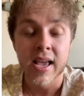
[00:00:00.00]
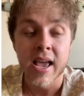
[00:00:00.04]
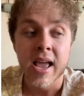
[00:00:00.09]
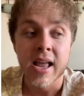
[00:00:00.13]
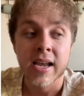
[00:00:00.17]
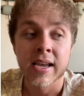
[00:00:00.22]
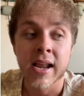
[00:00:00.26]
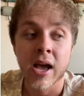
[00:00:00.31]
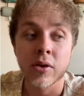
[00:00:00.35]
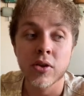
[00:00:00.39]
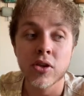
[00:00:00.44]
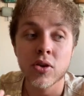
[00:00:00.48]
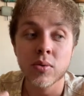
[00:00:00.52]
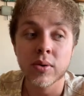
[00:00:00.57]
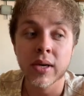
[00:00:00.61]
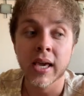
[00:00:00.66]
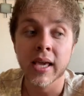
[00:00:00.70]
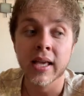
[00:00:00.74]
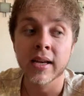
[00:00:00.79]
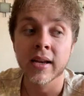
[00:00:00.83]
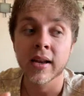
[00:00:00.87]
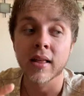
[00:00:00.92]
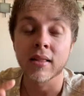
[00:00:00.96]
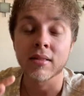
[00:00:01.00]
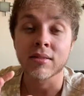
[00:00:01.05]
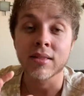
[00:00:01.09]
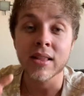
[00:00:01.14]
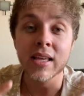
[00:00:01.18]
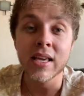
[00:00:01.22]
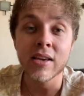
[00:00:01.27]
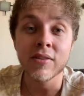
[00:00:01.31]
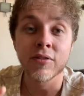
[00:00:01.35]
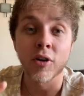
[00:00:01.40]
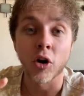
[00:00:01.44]
Now you can
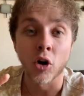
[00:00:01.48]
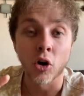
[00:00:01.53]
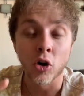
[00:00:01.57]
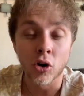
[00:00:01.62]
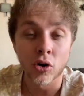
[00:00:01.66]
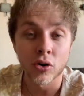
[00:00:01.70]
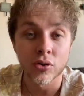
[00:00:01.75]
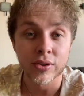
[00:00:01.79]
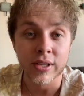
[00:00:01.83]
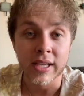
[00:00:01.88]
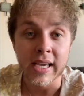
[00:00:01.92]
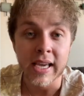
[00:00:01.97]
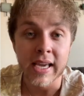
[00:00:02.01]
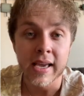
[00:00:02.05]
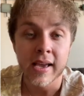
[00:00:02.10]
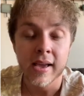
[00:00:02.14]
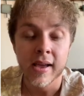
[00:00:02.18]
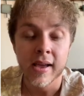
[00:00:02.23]
leave early